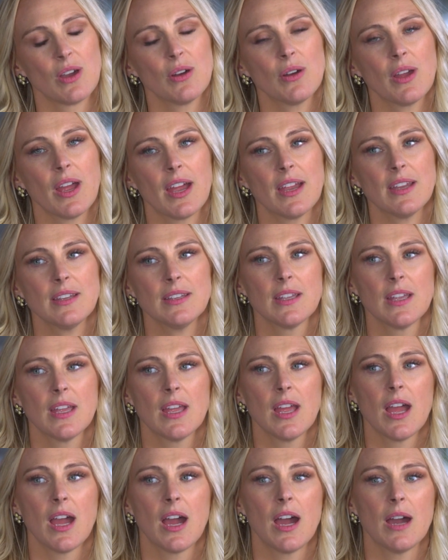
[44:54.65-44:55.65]
Okay.
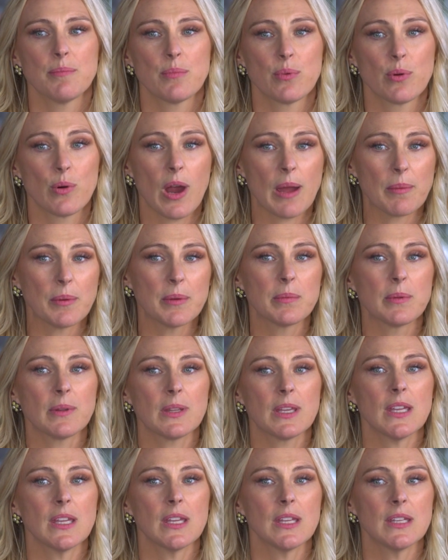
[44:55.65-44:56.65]

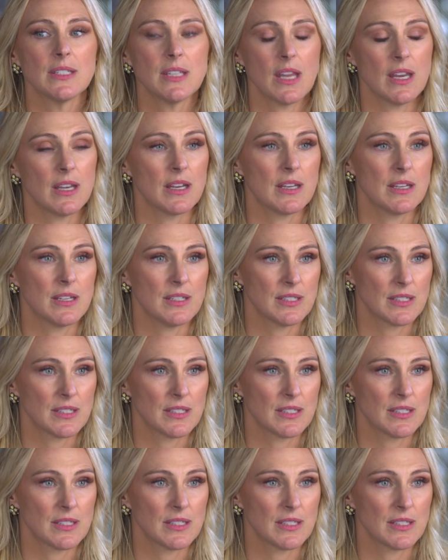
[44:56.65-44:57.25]
Probably data and